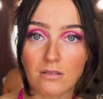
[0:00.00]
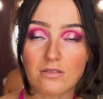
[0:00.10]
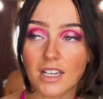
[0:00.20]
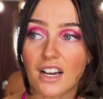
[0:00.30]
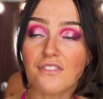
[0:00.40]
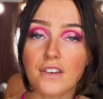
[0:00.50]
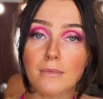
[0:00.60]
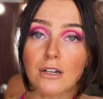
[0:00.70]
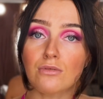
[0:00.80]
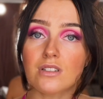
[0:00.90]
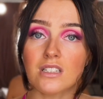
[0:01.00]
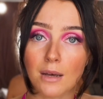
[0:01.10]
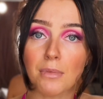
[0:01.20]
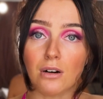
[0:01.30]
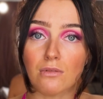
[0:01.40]
So like a female's
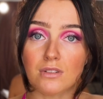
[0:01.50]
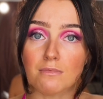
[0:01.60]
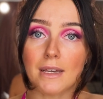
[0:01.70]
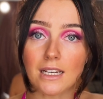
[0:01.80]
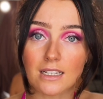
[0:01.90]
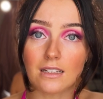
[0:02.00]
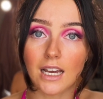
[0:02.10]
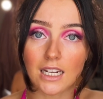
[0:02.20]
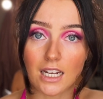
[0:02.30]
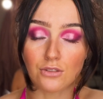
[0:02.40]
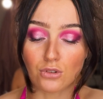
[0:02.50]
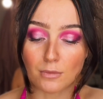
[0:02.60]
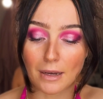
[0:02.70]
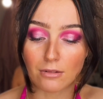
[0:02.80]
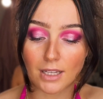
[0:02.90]
nipple was made in a doorbell.